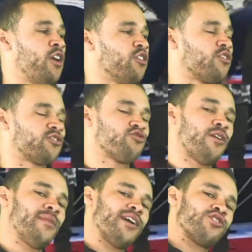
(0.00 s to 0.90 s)
just drop
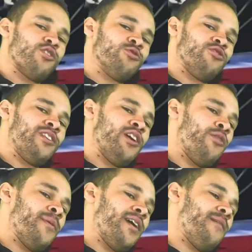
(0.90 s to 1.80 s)
that shoulder a little
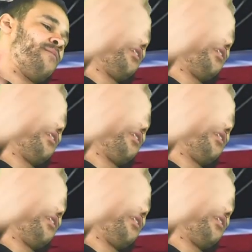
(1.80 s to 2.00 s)
bit